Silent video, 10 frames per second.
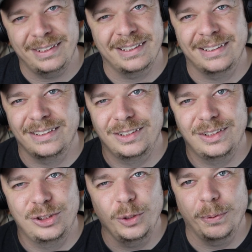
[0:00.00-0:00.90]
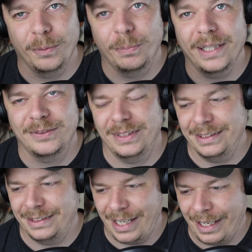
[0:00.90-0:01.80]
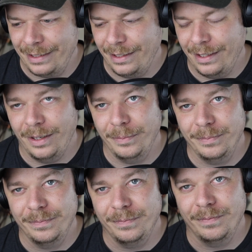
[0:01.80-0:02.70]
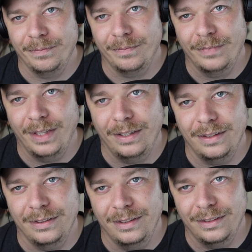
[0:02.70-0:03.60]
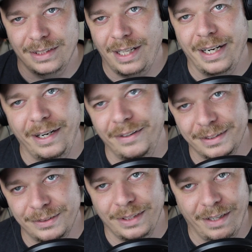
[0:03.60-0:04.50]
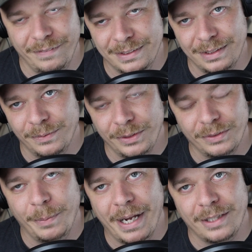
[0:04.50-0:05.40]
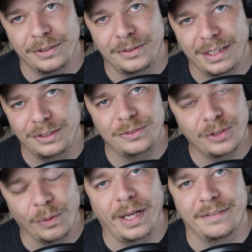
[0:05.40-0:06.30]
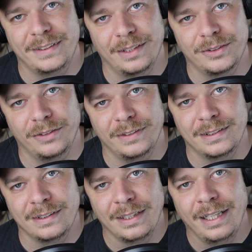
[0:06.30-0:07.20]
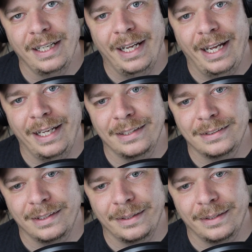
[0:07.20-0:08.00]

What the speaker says: just super impressed with this guy. There's a lot of areas, obviously, when you're in the backcountry that you don't have cell service. And,